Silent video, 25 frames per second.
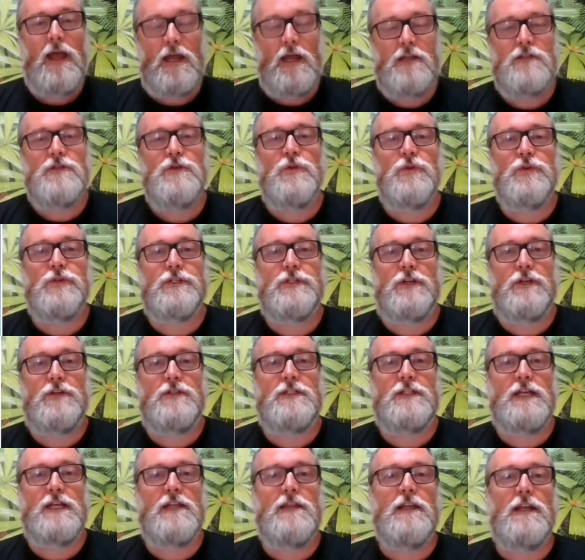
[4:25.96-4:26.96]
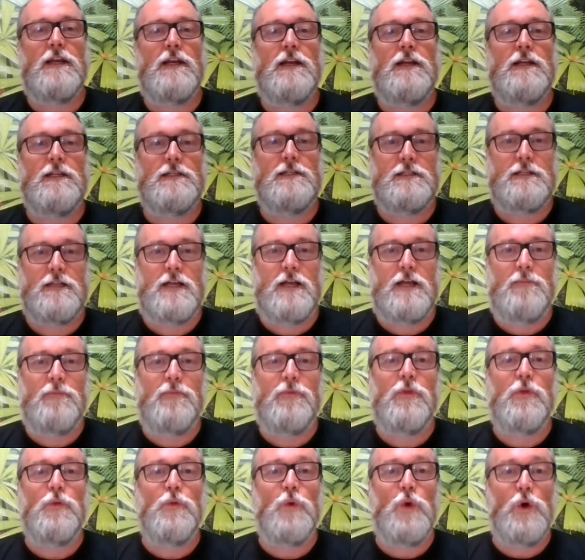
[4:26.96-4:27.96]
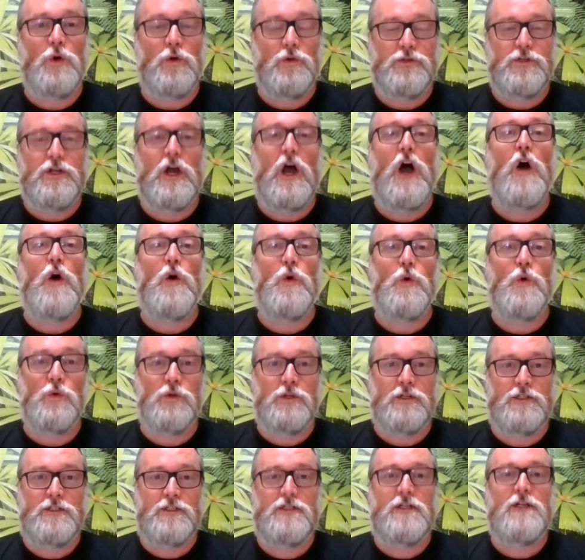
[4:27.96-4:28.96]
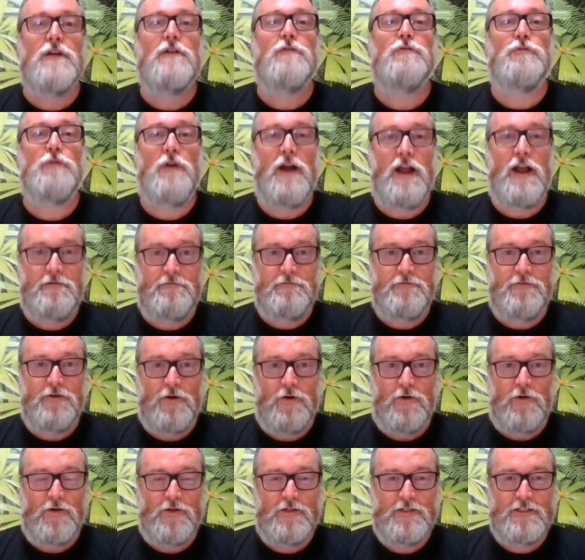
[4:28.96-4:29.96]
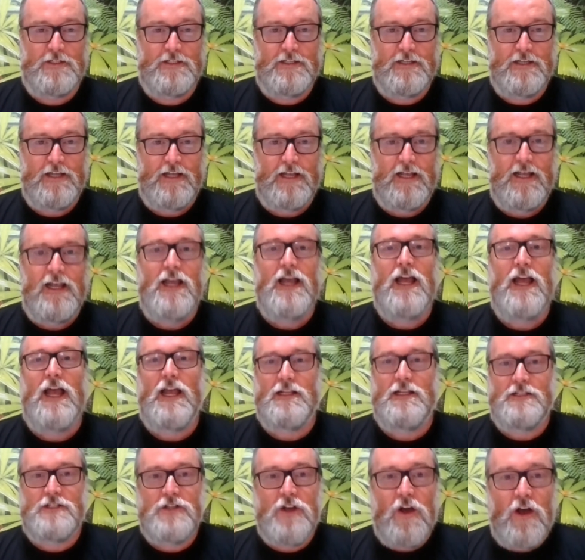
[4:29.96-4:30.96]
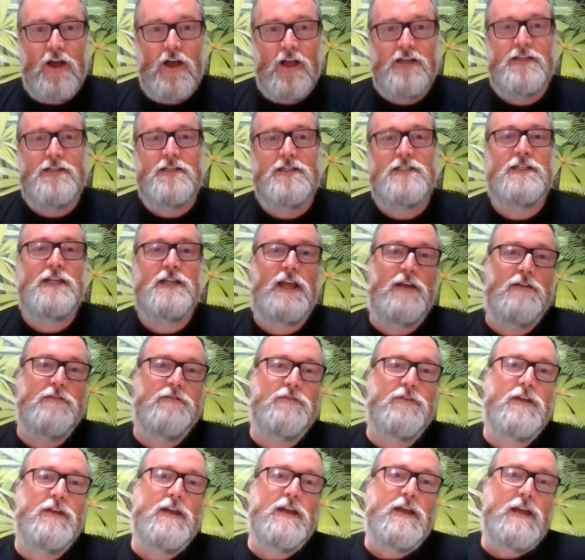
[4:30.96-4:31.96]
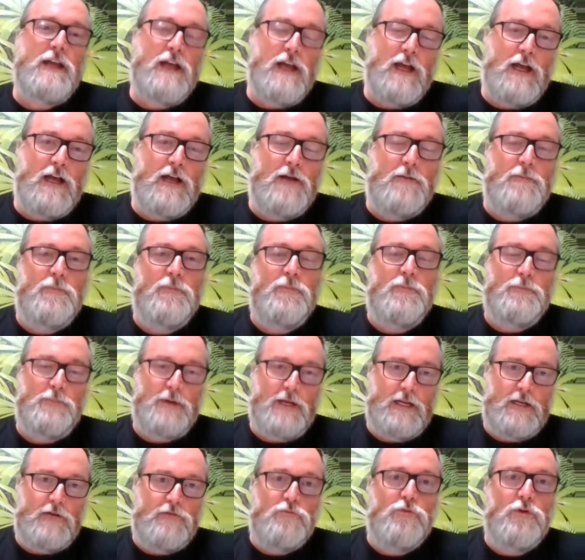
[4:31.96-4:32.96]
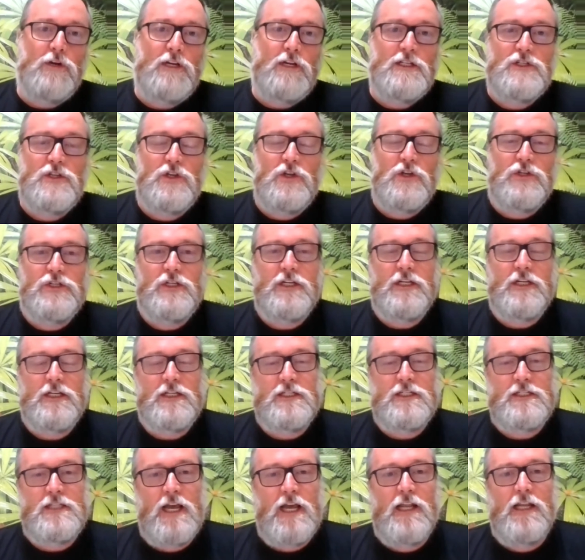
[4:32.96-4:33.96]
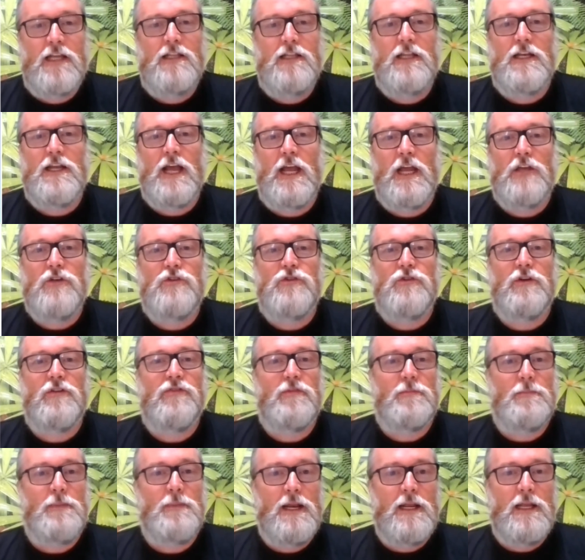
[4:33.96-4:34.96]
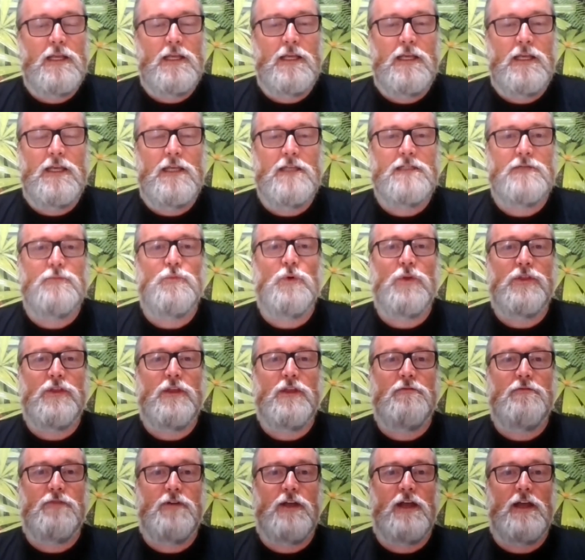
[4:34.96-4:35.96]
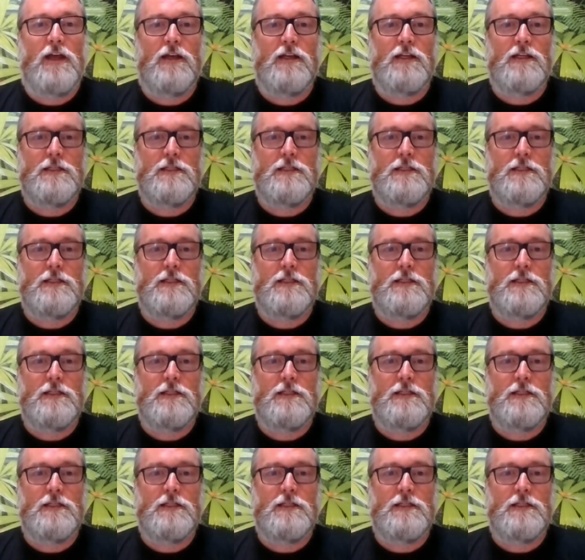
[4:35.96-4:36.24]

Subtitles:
And it's also said that it is the world's oldest rainforest. And scientists have been researching and studying the Daintree for many years, and what they've found